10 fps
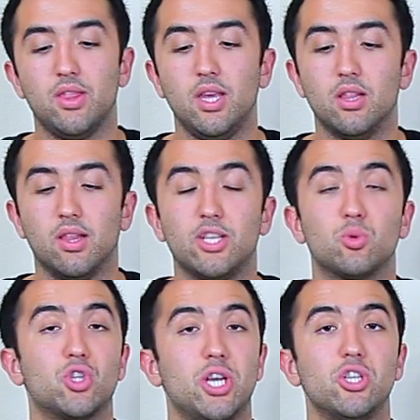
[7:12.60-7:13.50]
the lights
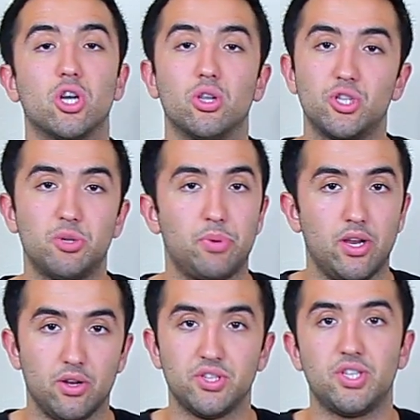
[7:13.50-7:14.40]
will change colors
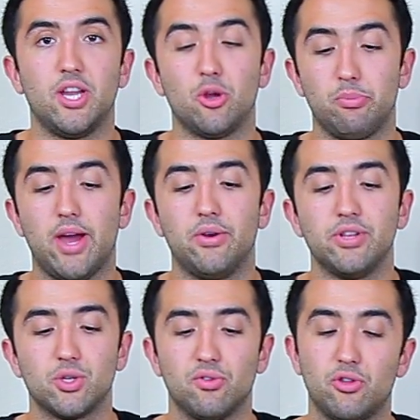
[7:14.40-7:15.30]
depending on the state of your battery.
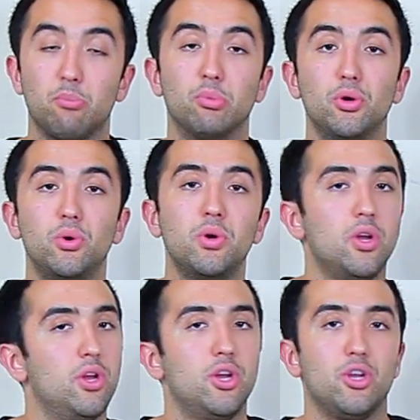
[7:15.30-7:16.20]
So if they're blue,
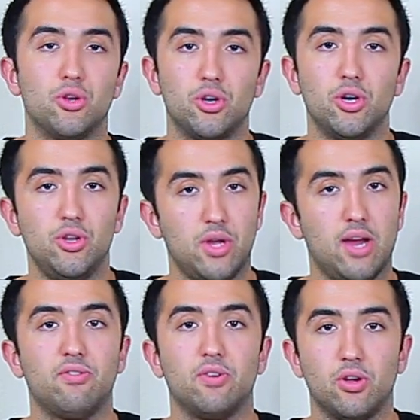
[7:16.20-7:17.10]
you're good, you
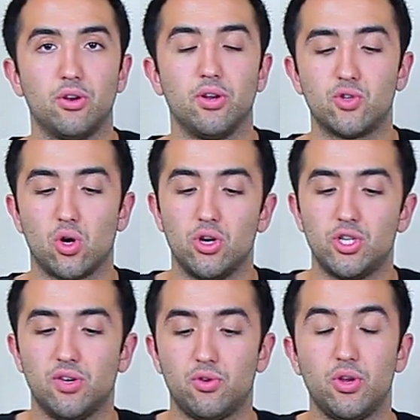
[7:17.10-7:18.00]
have a good enough
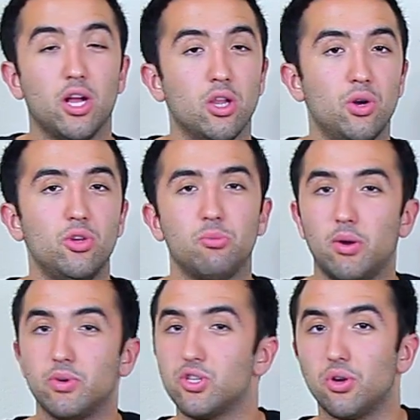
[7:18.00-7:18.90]
charge. If they're yellow, you
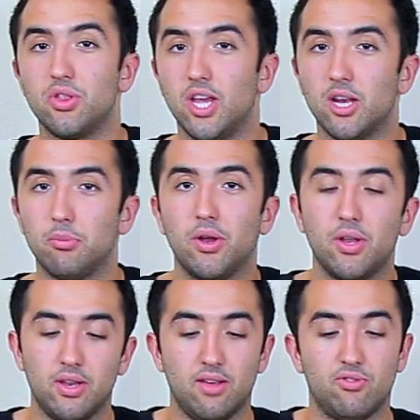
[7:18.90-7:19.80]
might want to start thinking about
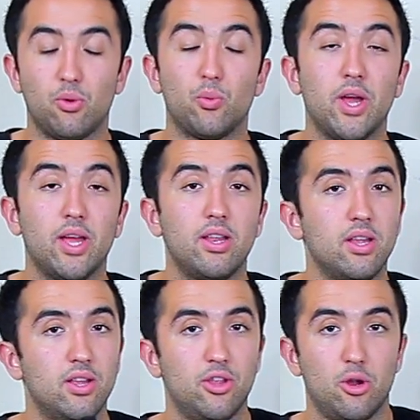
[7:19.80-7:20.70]
it. If they're red,
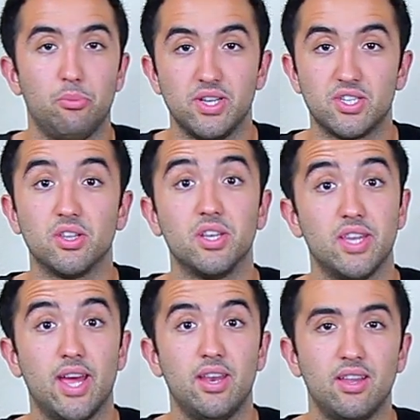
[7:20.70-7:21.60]
they're basically
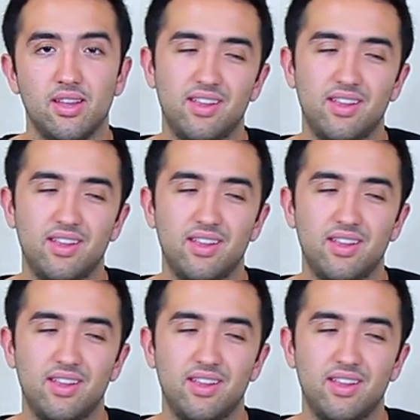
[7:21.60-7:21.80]
dead.